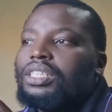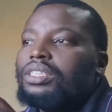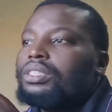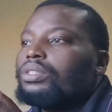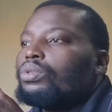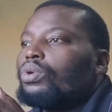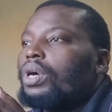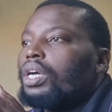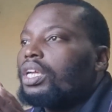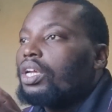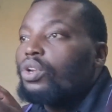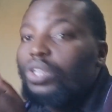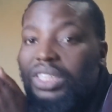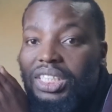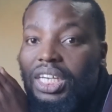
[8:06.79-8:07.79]
So I
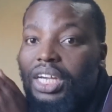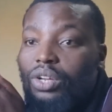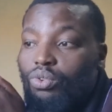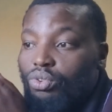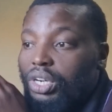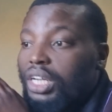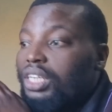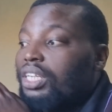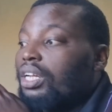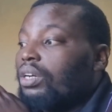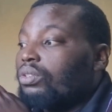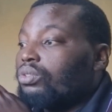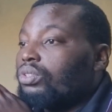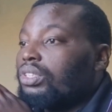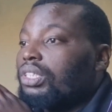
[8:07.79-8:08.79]
cannot tell you right now
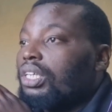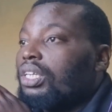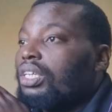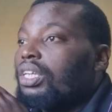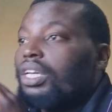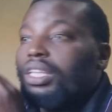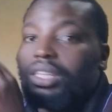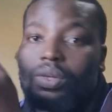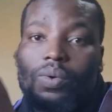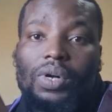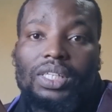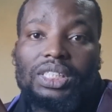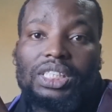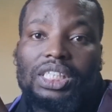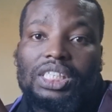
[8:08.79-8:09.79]
to say the
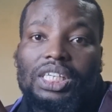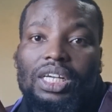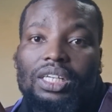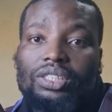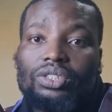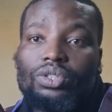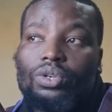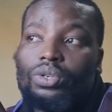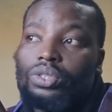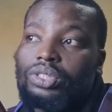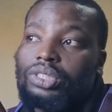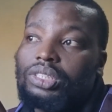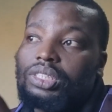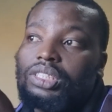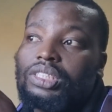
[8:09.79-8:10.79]
ones that has
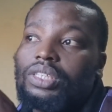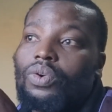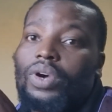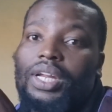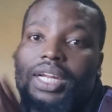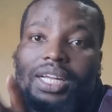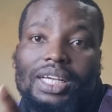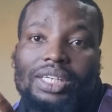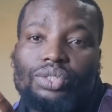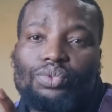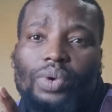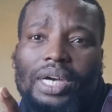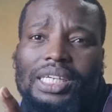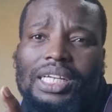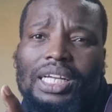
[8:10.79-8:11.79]
thorns is the one that has
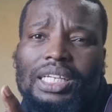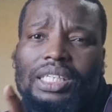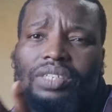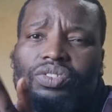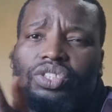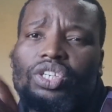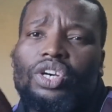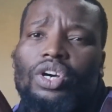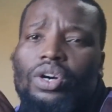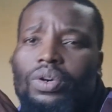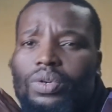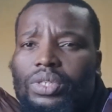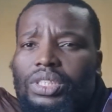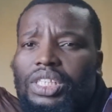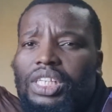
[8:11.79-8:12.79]
wider leaves
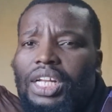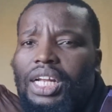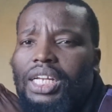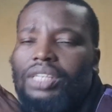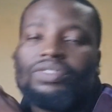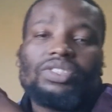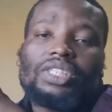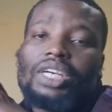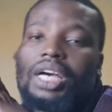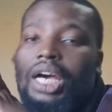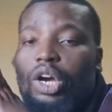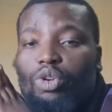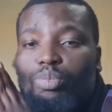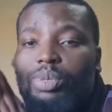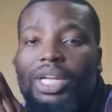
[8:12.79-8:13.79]
or thinner leaves.
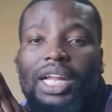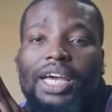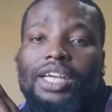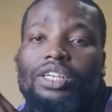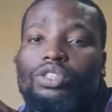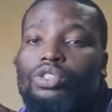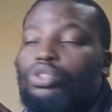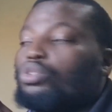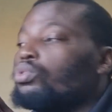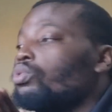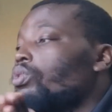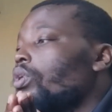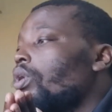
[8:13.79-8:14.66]
I'll be lying to you.